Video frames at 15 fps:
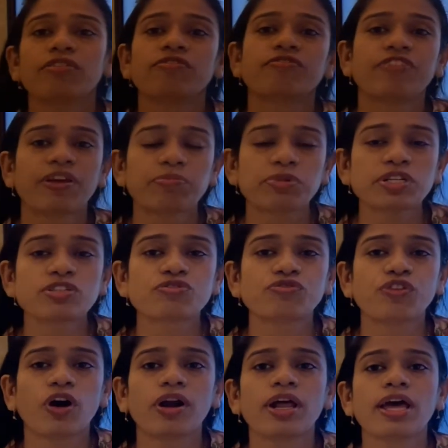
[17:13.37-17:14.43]
famous
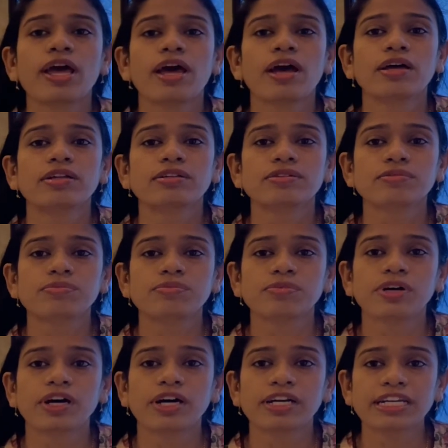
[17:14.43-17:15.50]
for
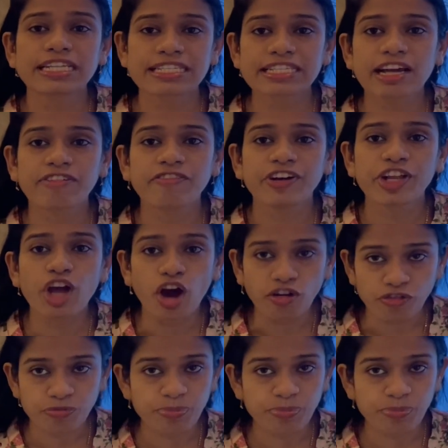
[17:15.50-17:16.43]
discovery of